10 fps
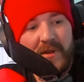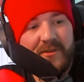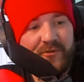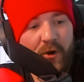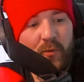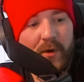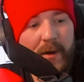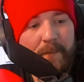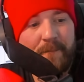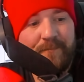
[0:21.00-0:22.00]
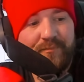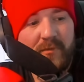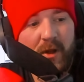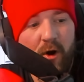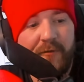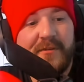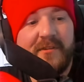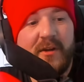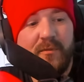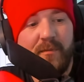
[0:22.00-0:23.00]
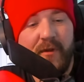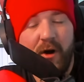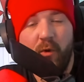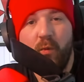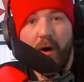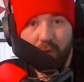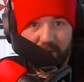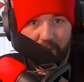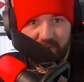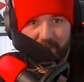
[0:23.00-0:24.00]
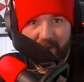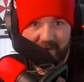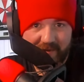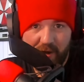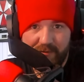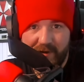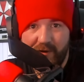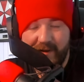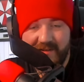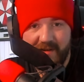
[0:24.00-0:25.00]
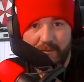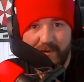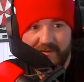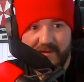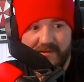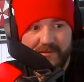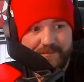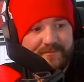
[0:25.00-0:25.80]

So, obviously, the whole world knows about this Covid-19 business.